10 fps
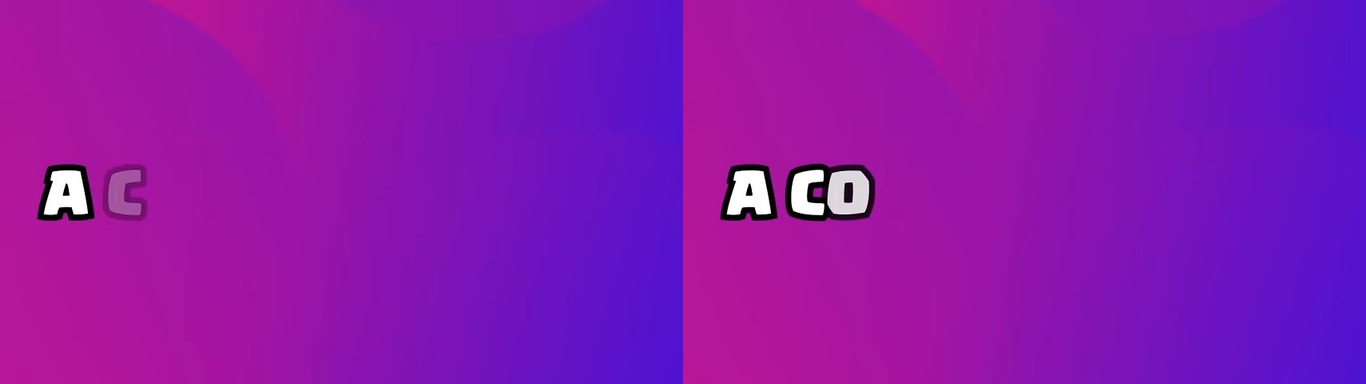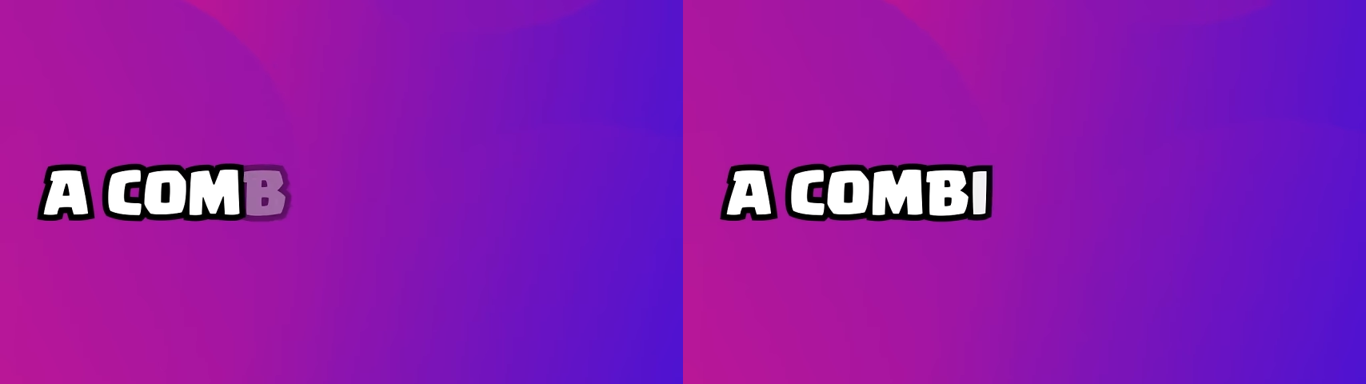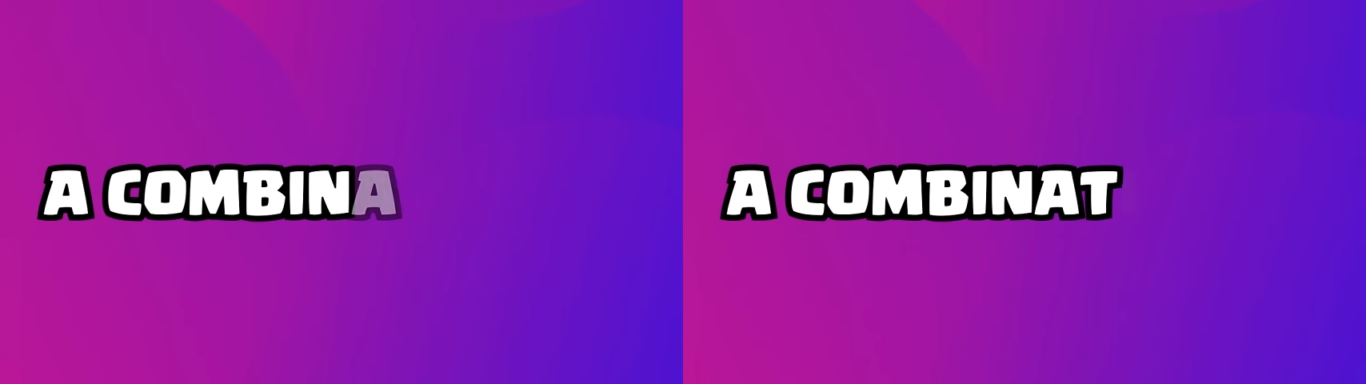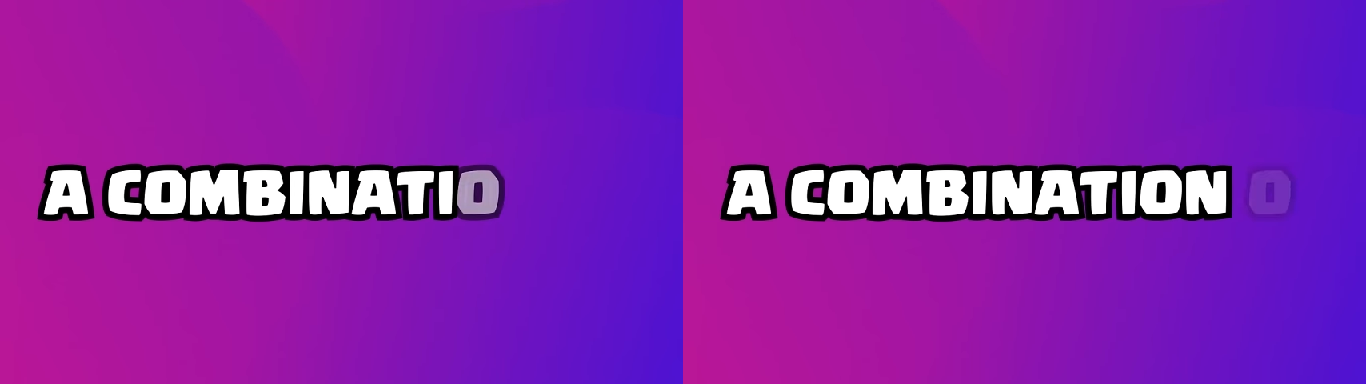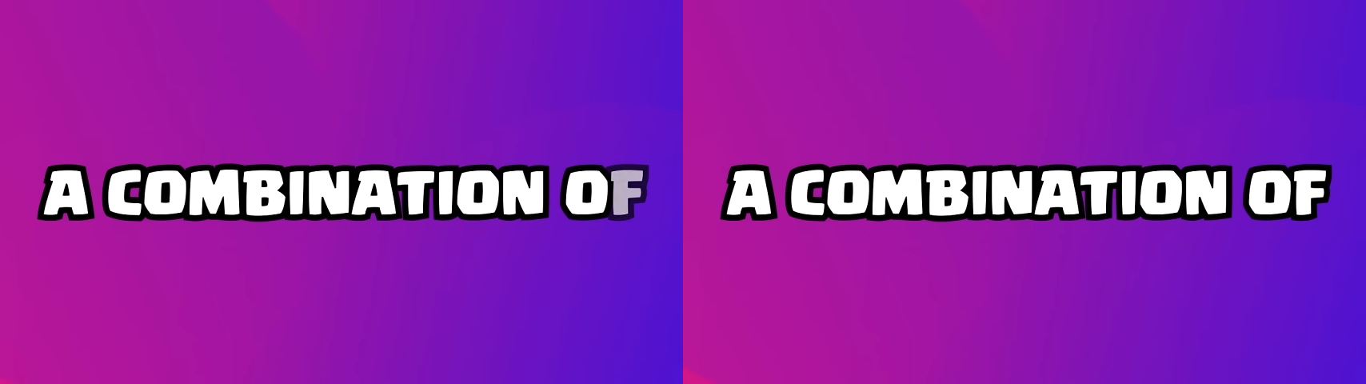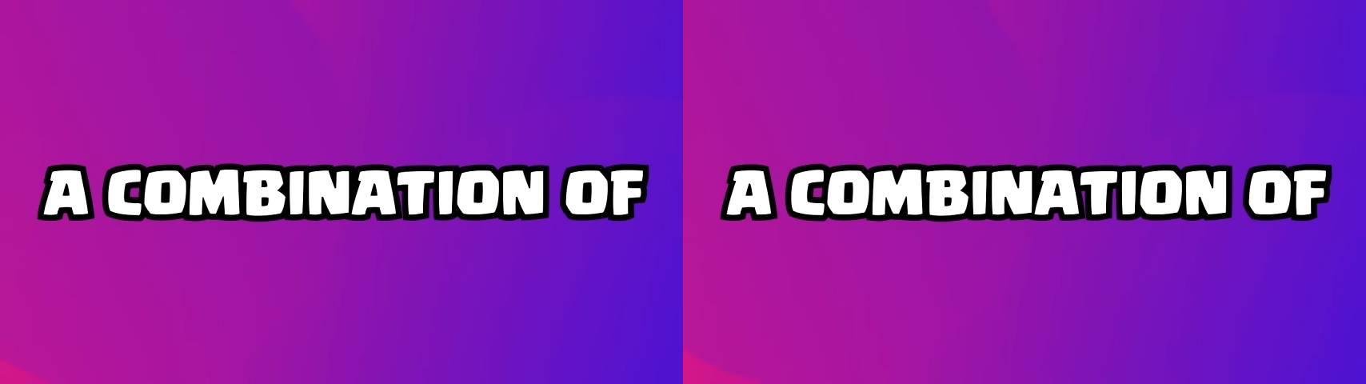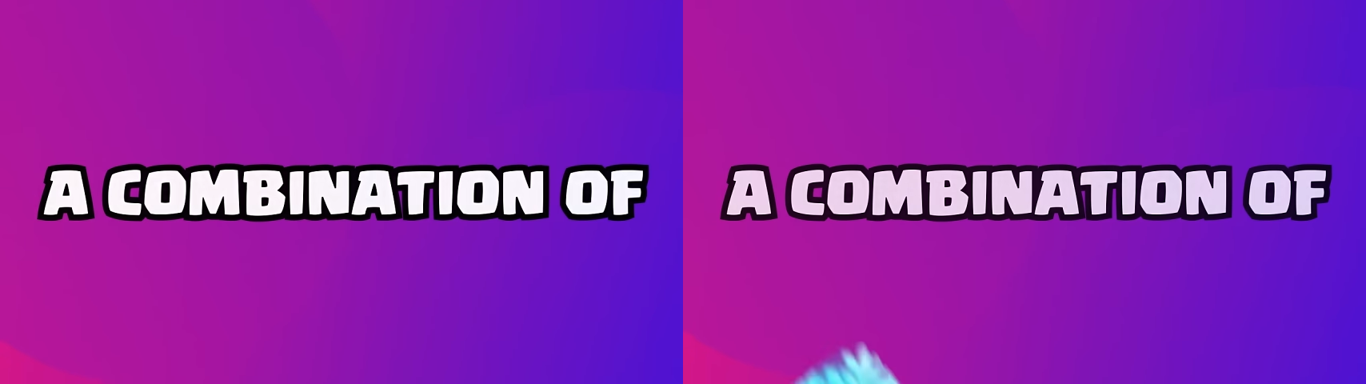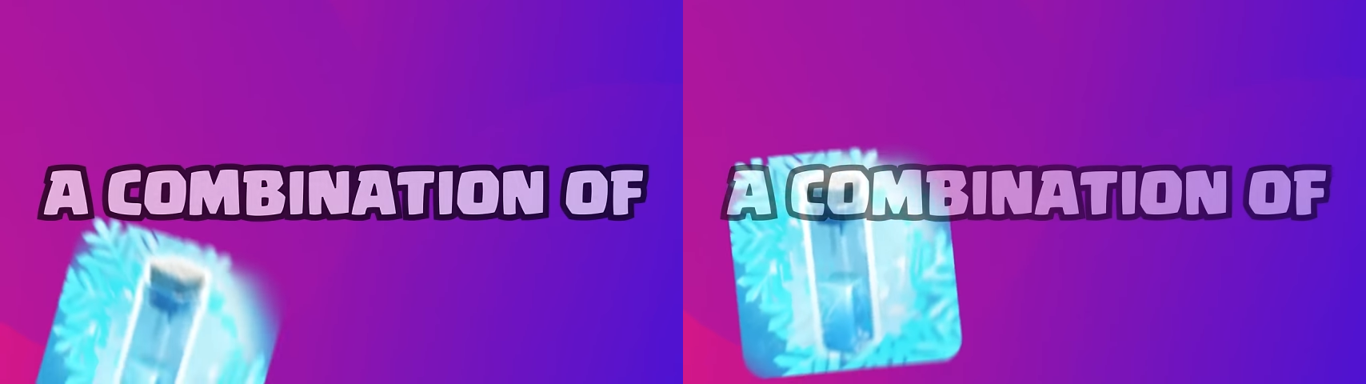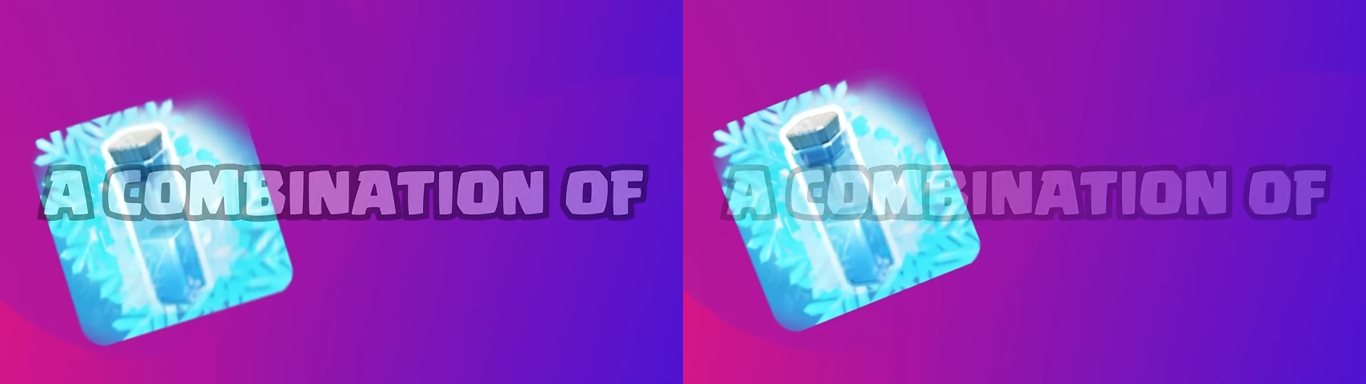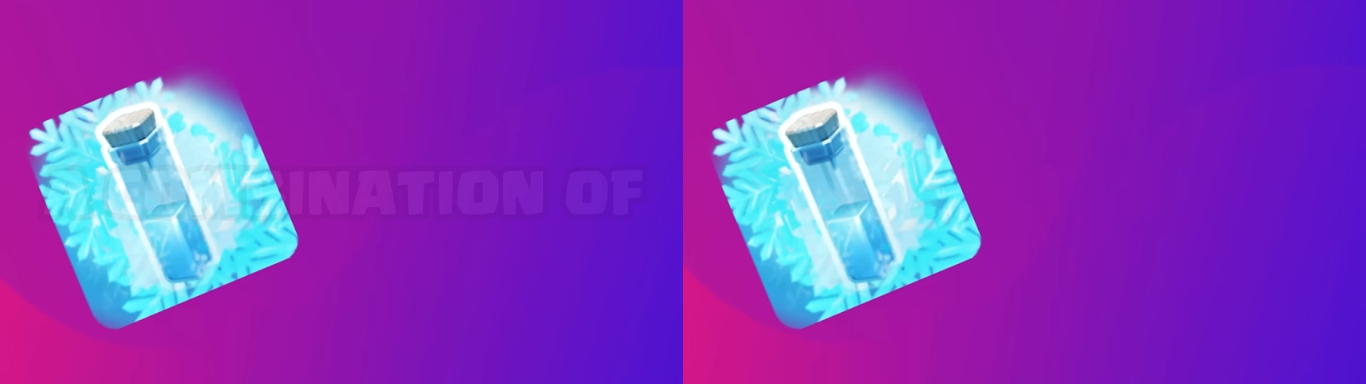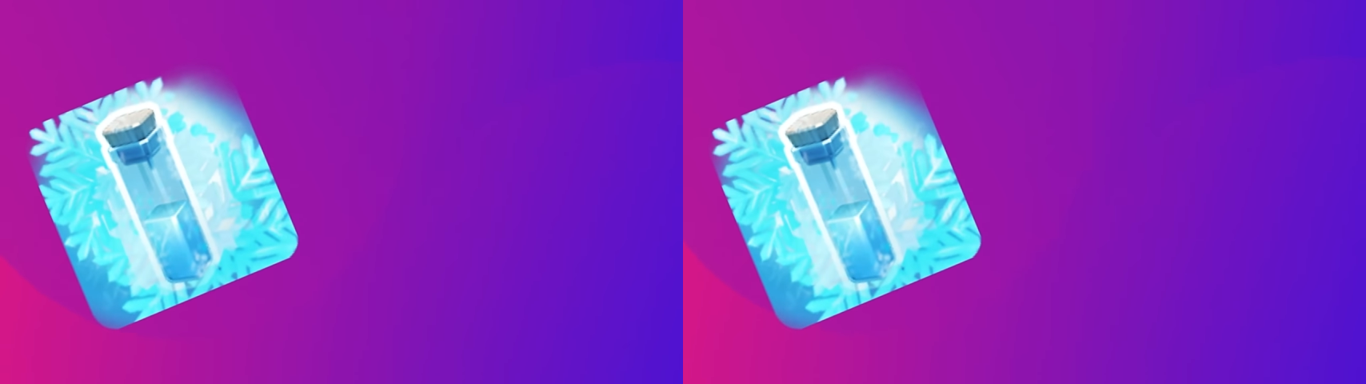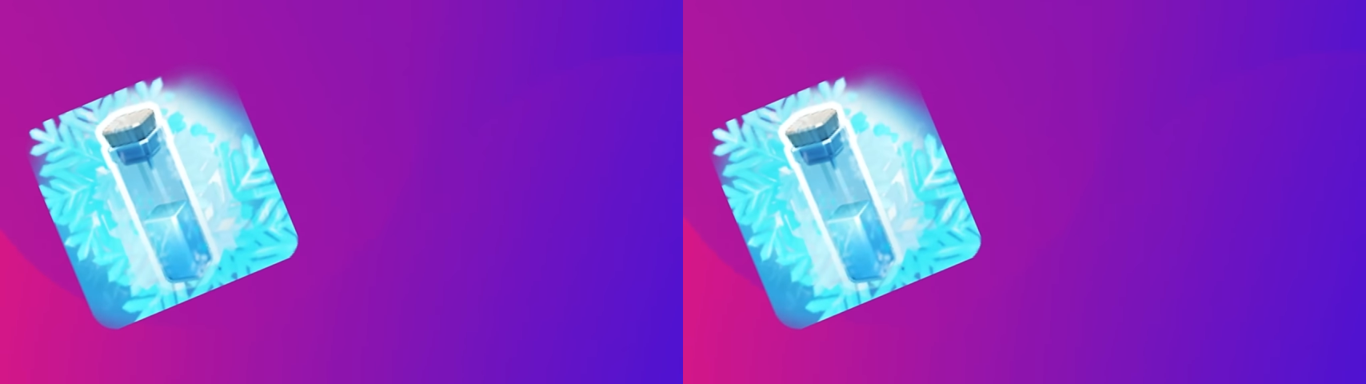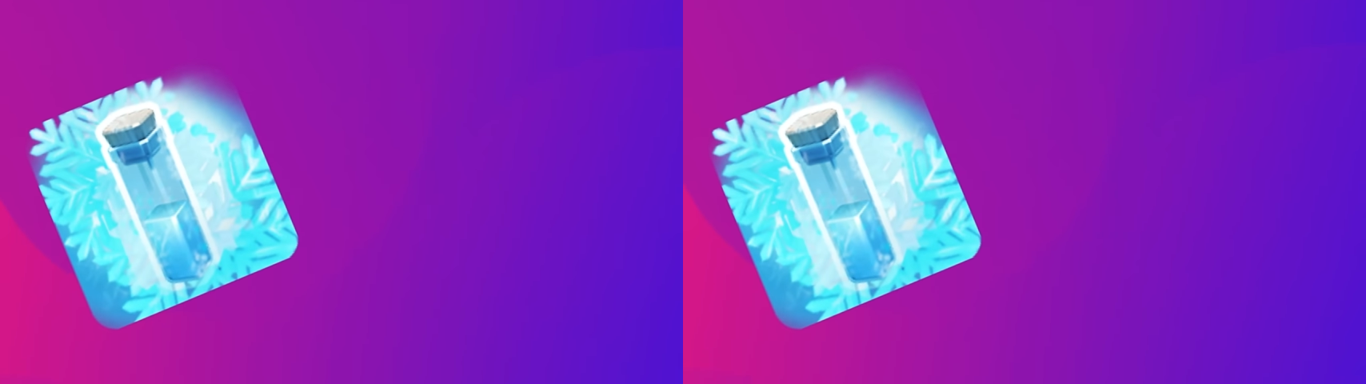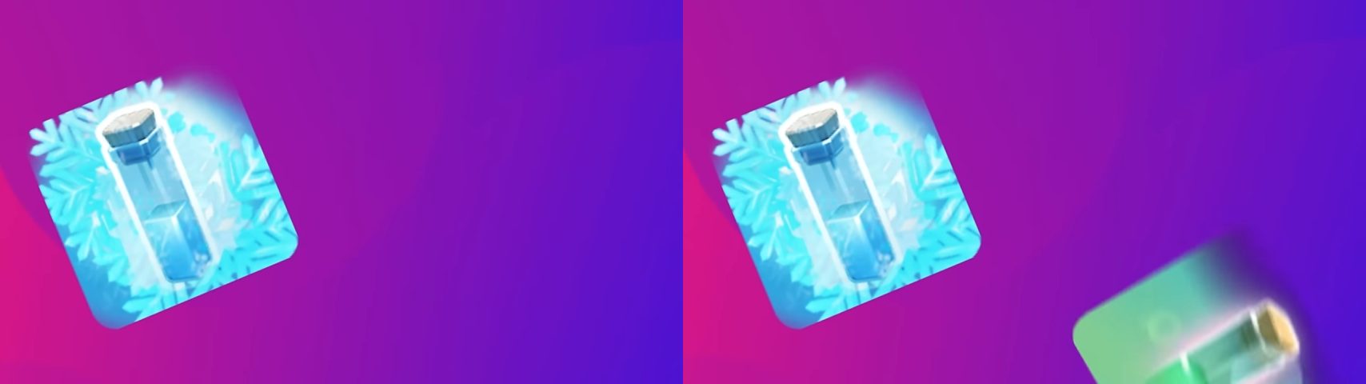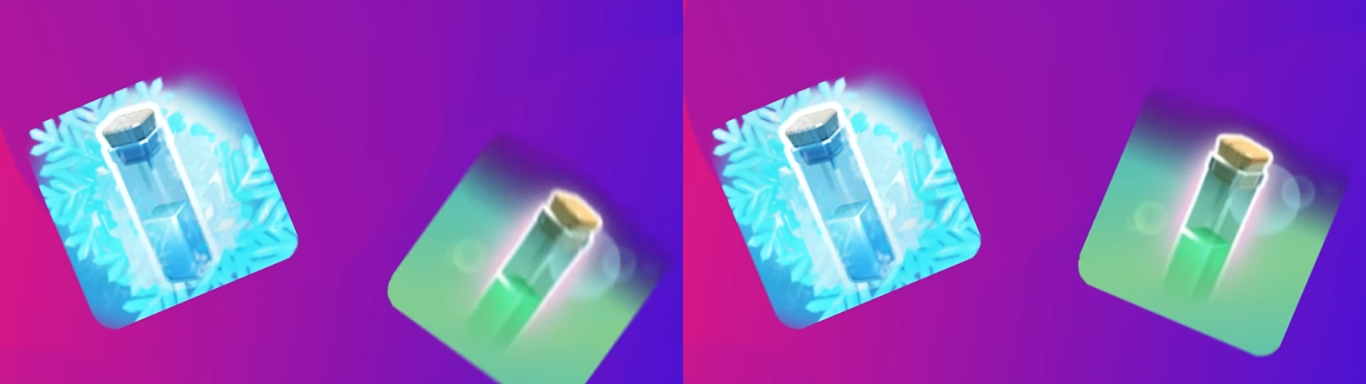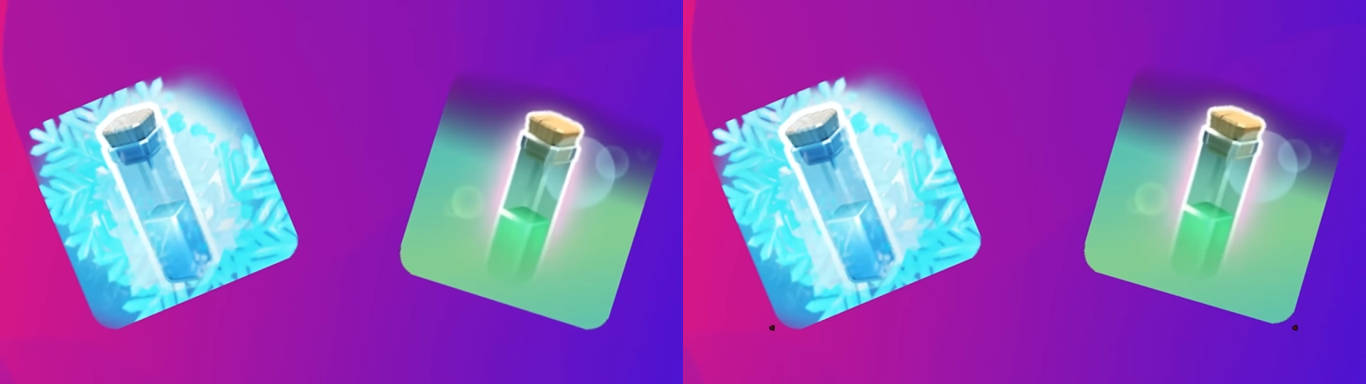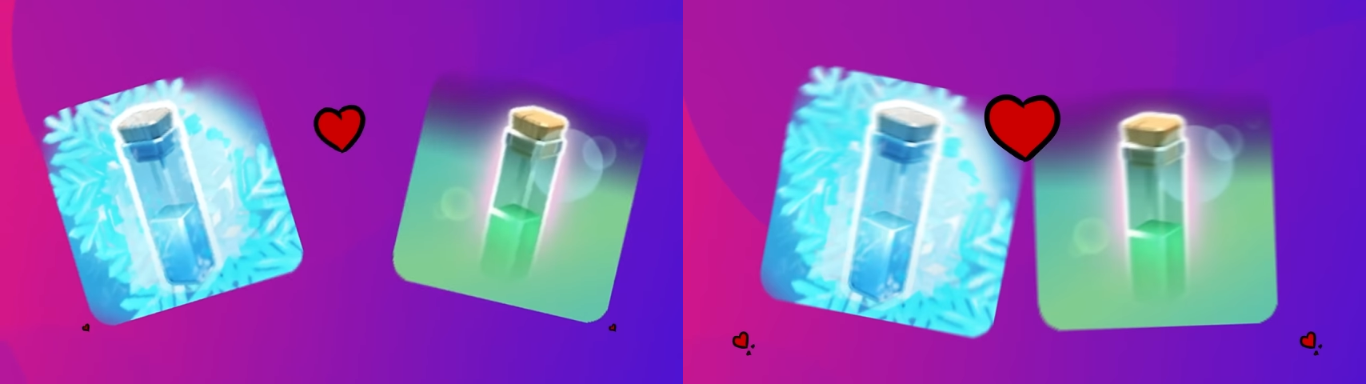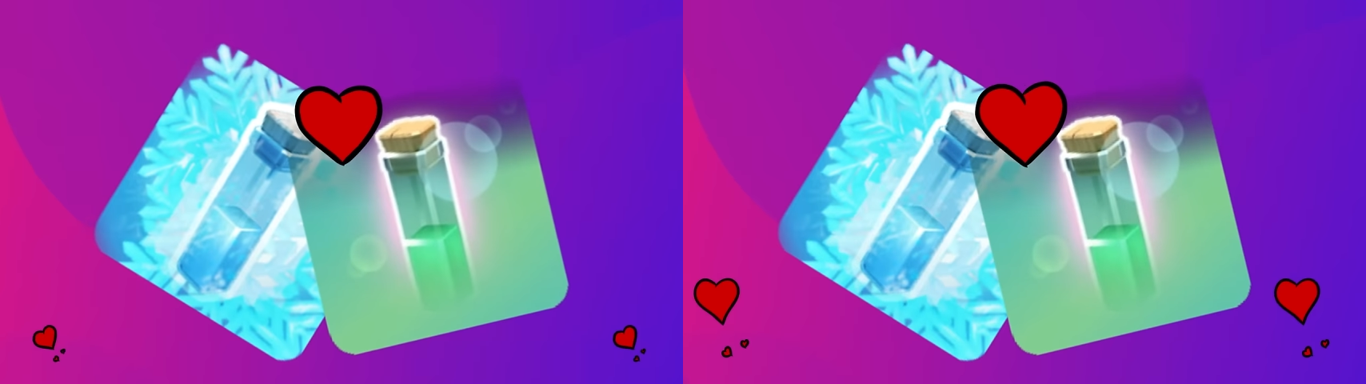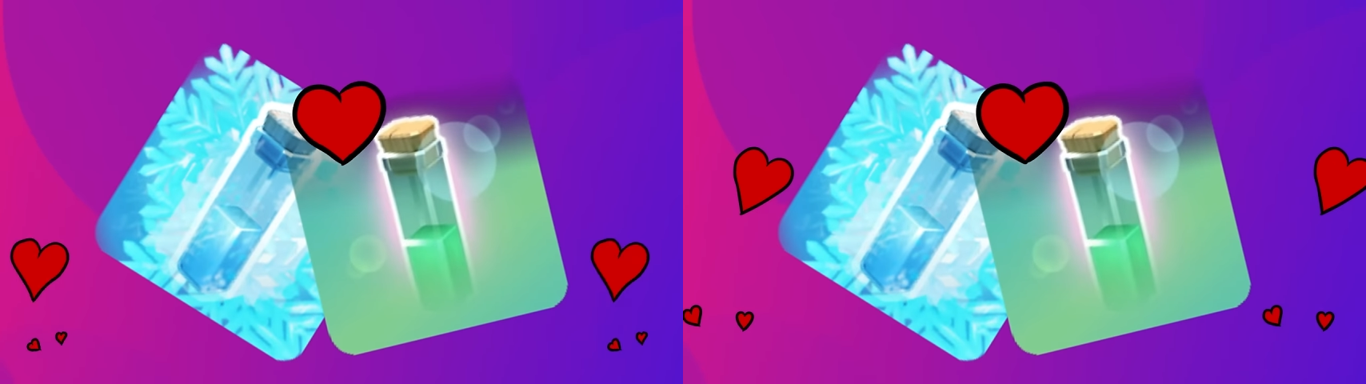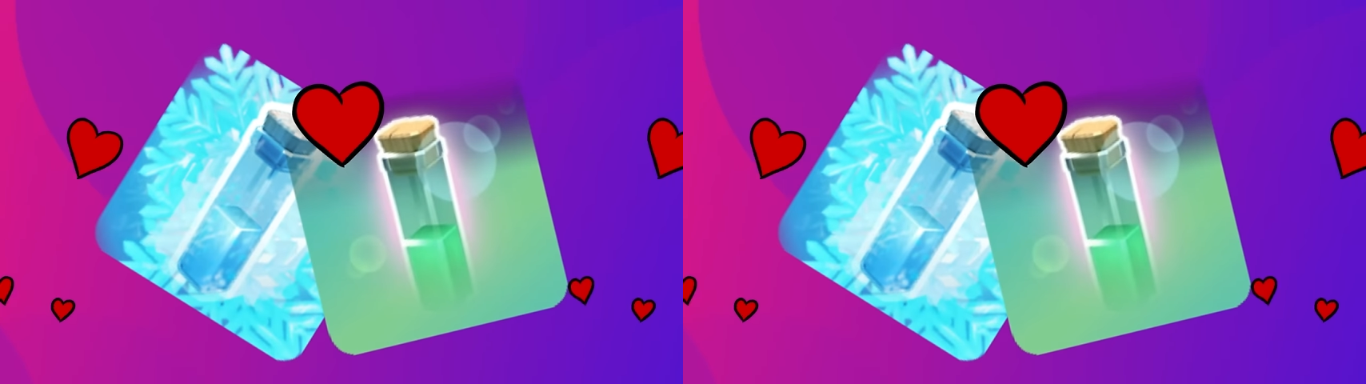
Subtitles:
(no speaker visible)